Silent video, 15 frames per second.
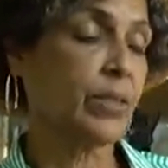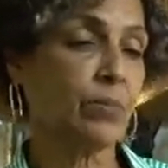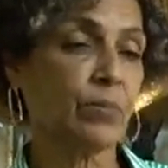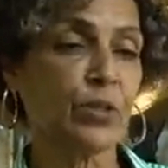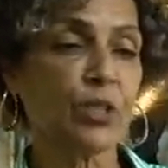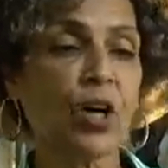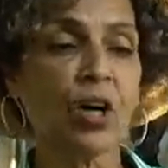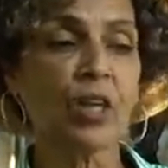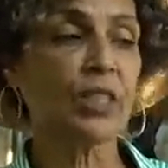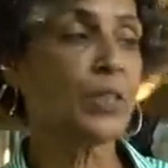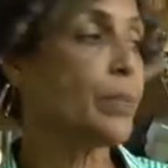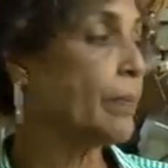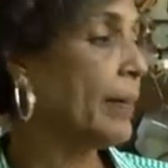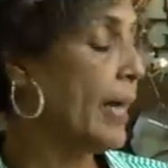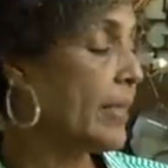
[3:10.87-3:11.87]
It was hard
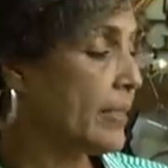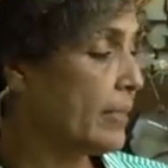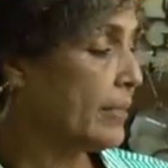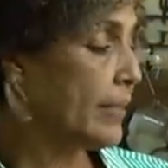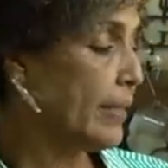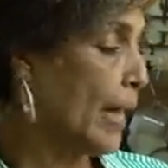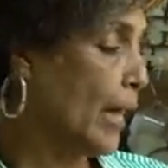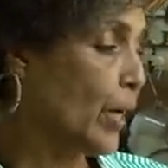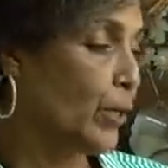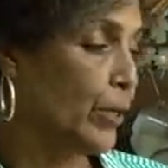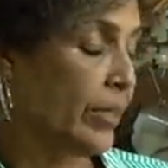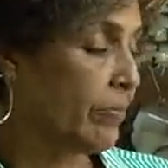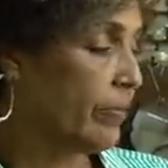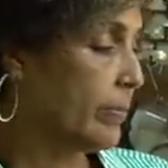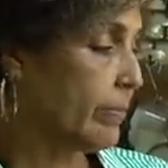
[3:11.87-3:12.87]
to imagine that I
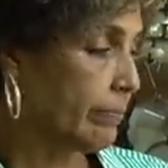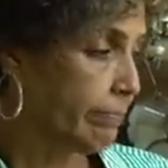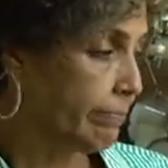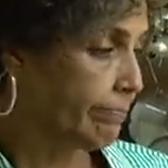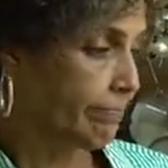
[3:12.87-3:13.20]
could even